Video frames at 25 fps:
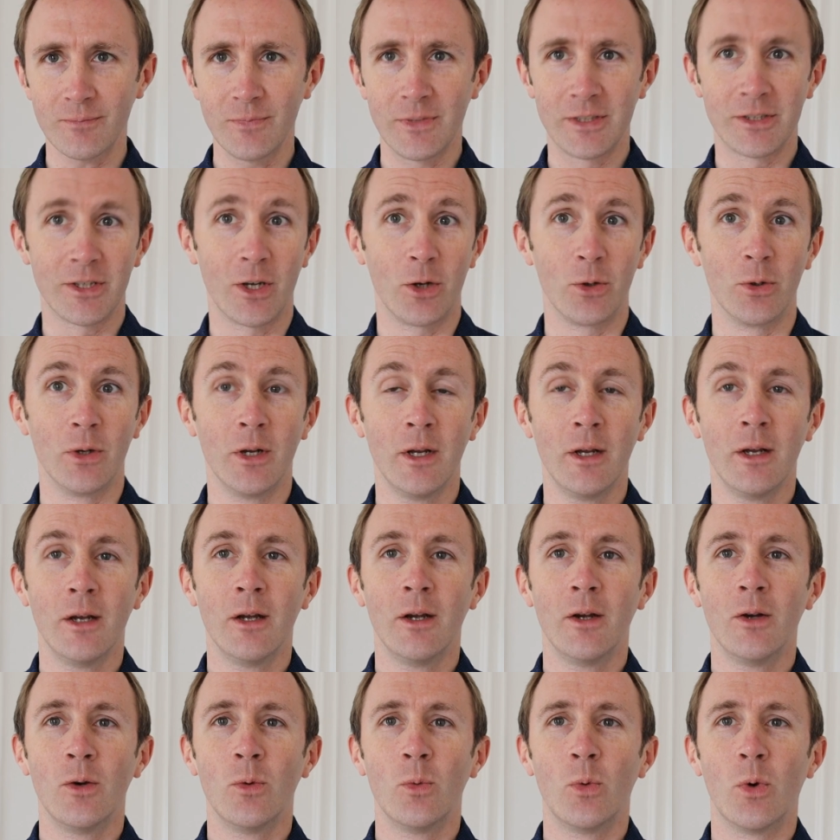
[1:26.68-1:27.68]
So
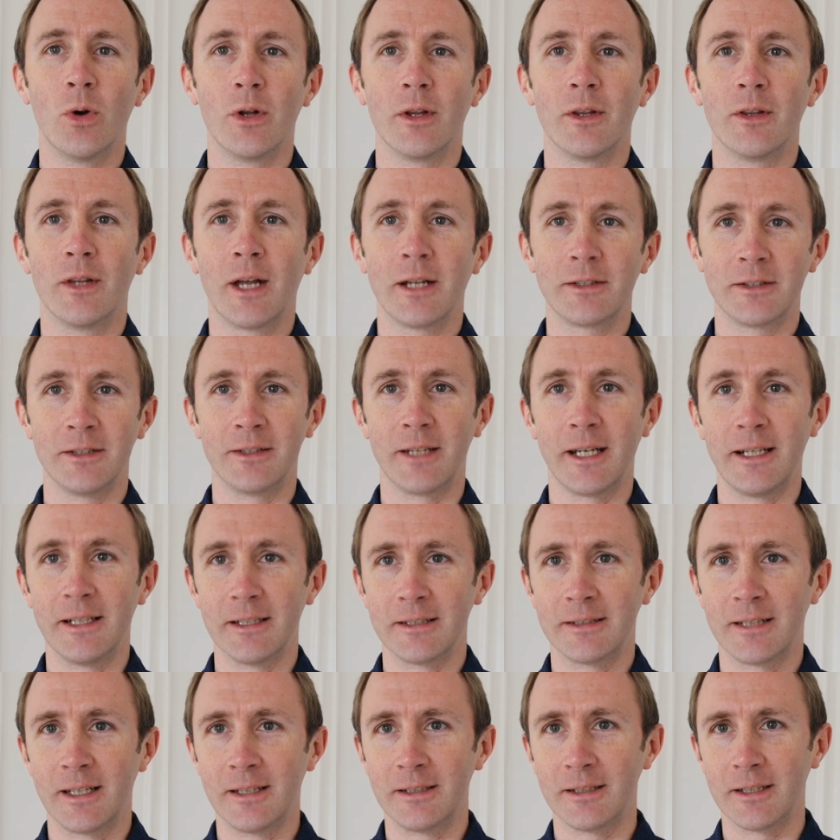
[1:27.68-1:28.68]
that's a data
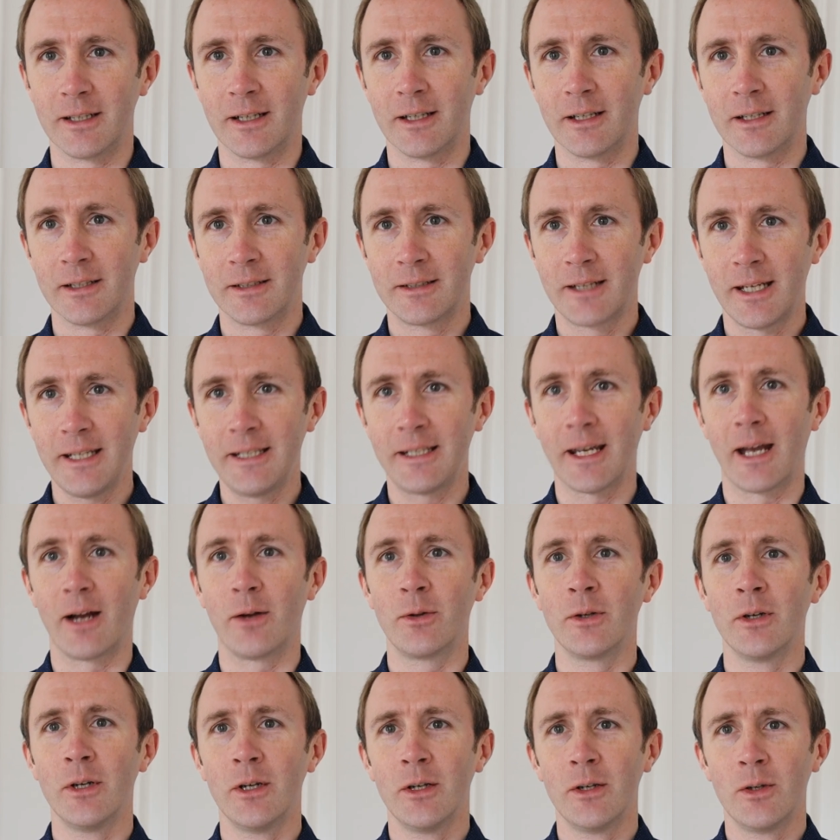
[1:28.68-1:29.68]
center
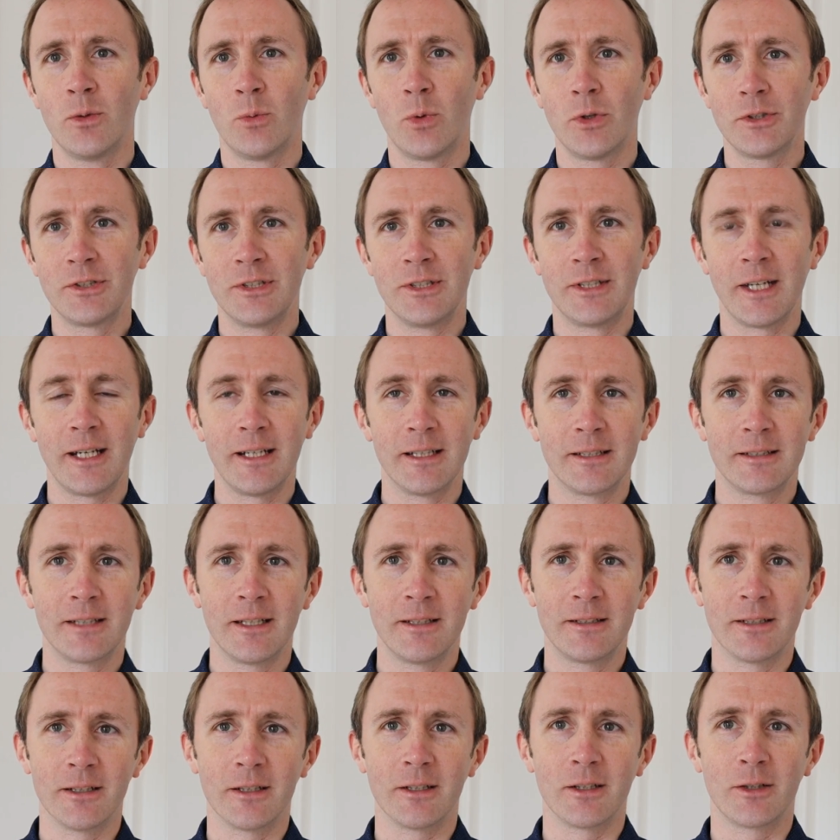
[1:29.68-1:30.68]
takeout. What's a data
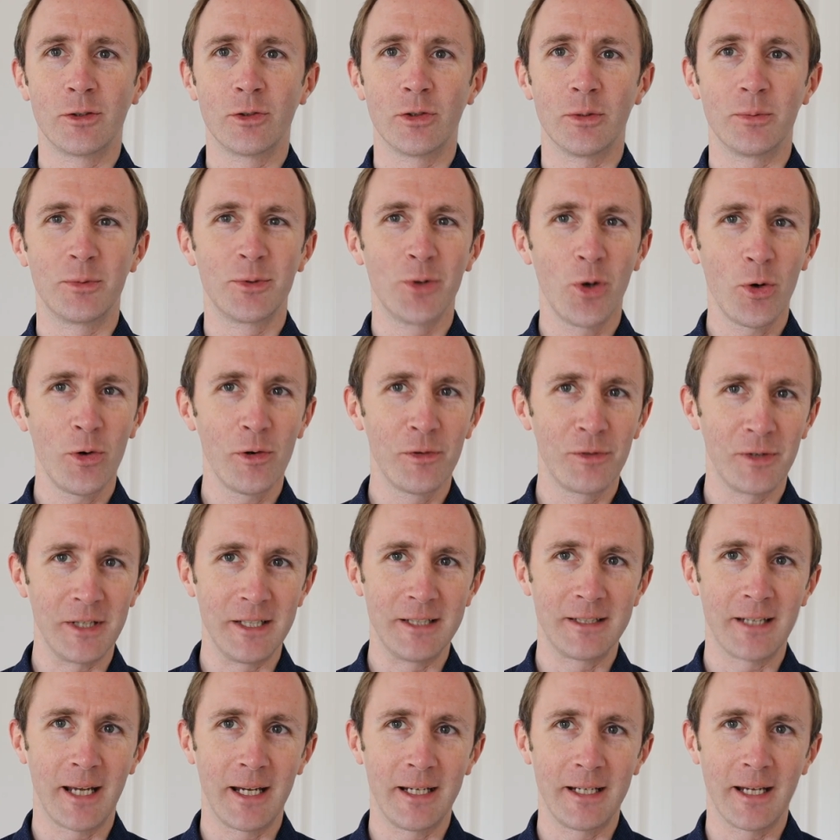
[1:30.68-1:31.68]
center
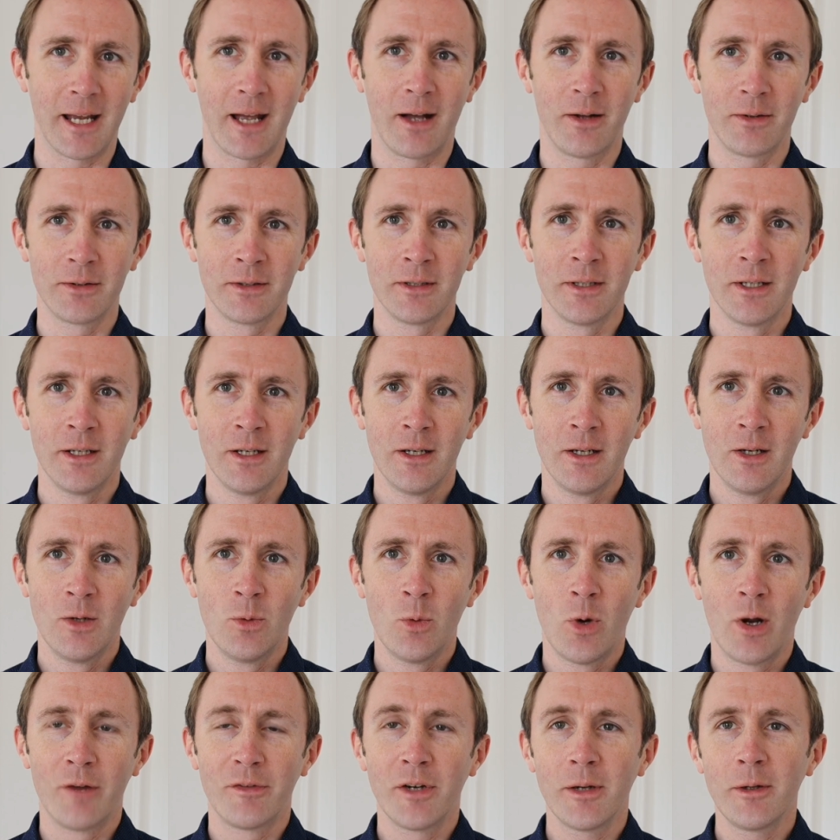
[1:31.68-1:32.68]
cryptography takeout?
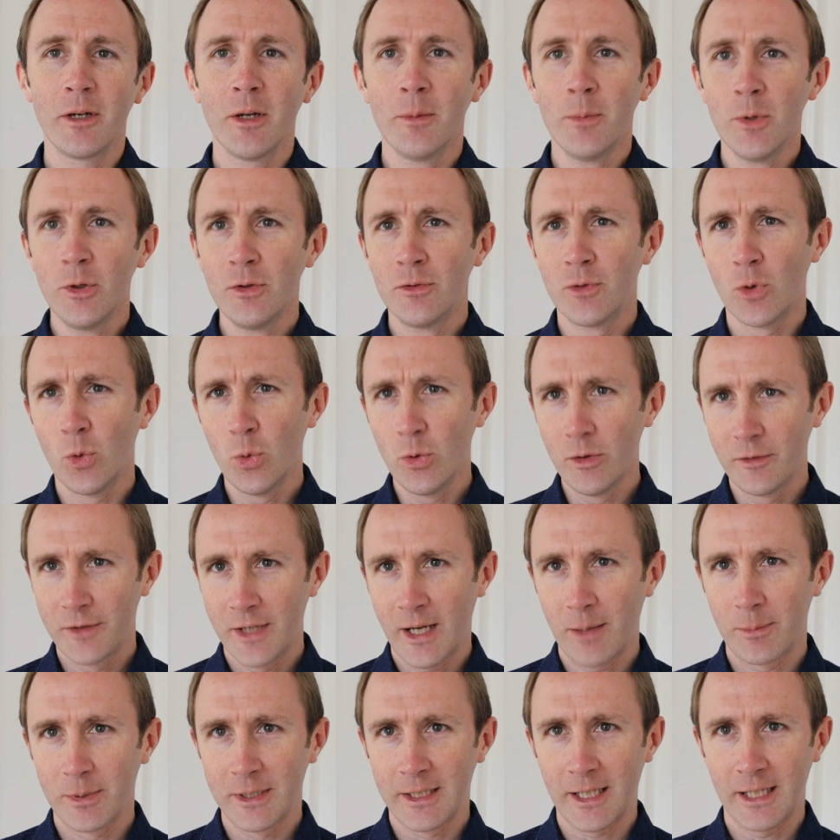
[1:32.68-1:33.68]
Well, if I'm going to move all of
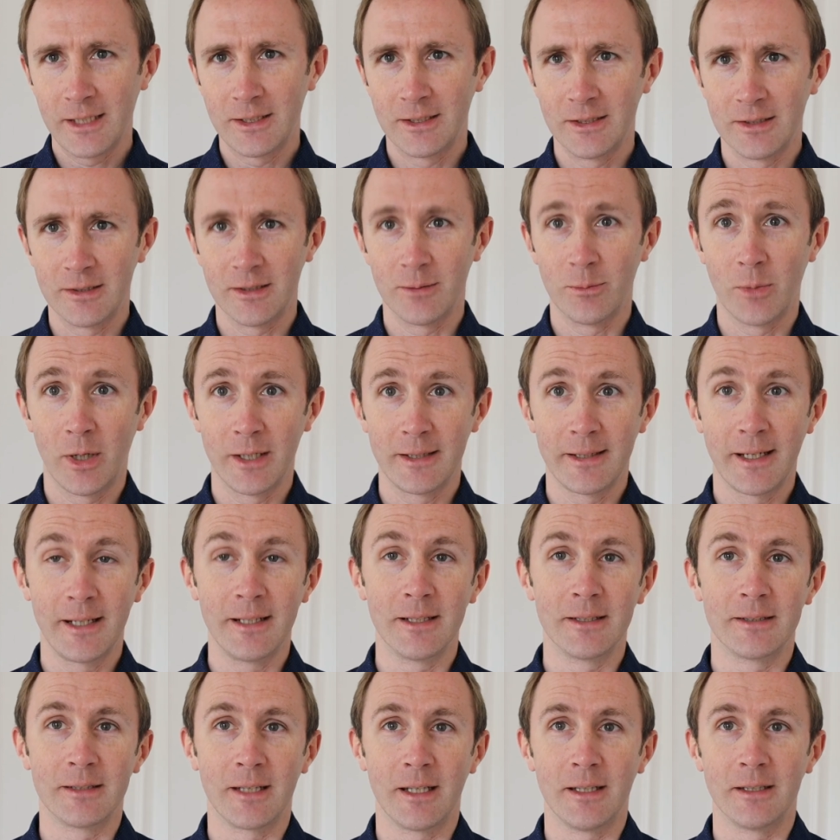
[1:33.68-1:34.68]
the applications in my
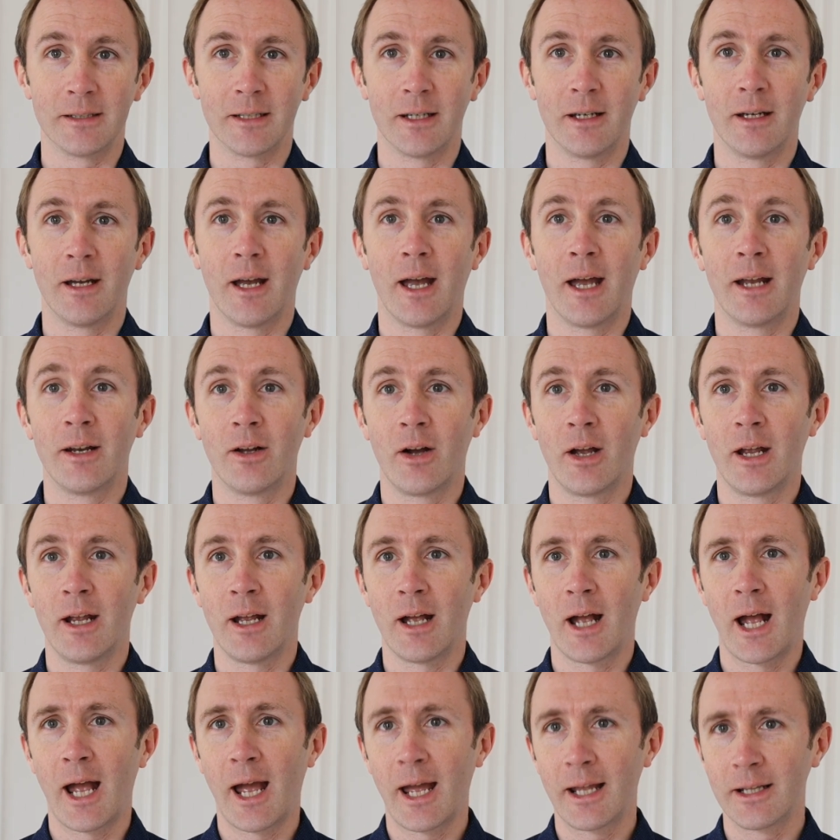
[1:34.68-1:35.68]
data center and
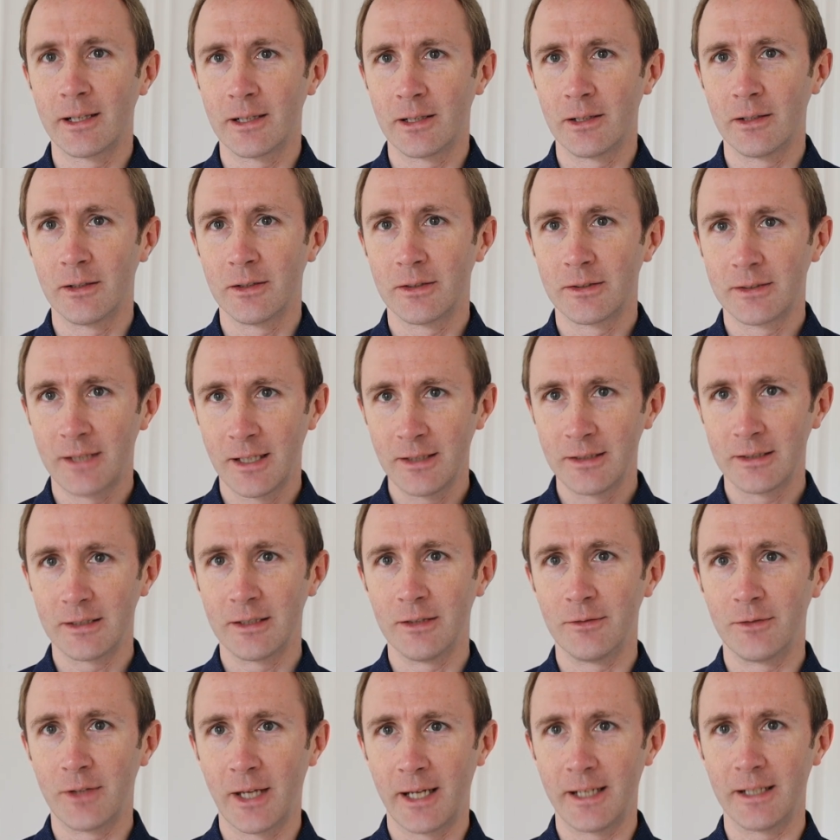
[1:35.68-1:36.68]
I handle
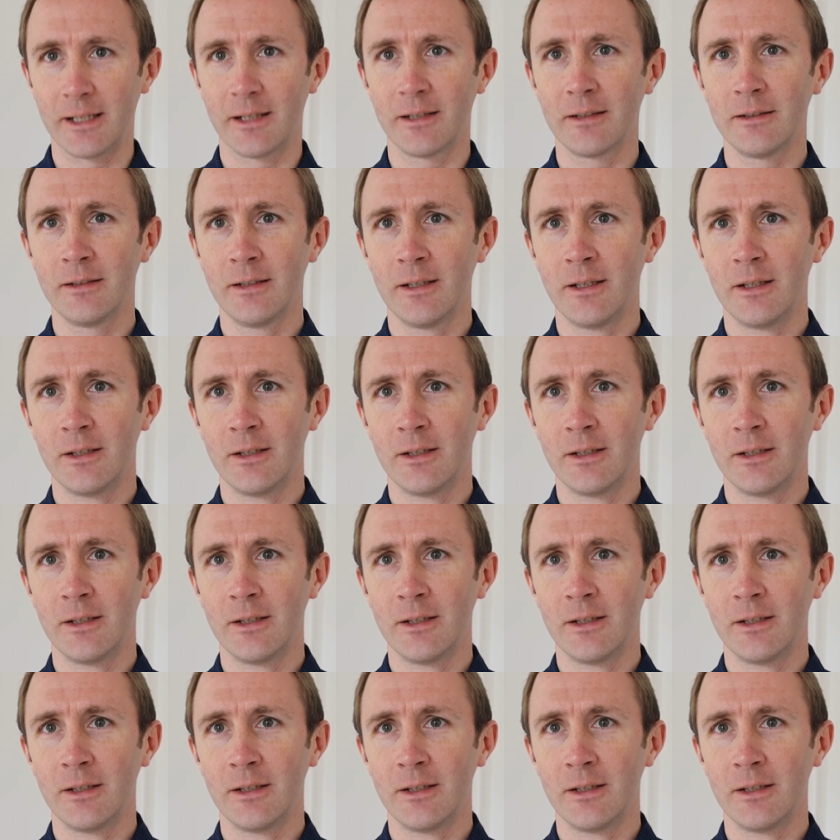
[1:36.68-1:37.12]
sensitive data,